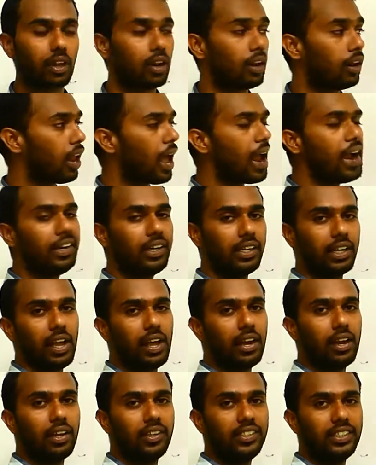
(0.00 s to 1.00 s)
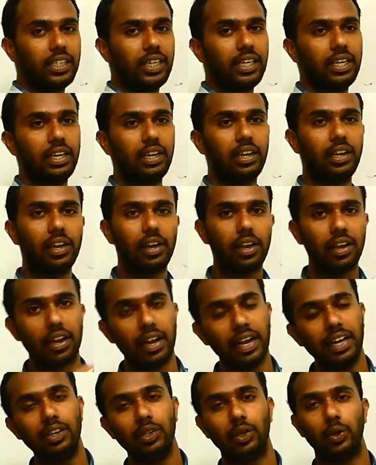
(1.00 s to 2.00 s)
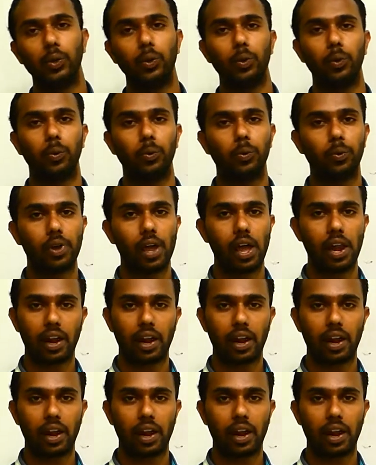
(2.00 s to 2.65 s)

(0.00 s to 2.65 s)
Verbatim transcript: light energy into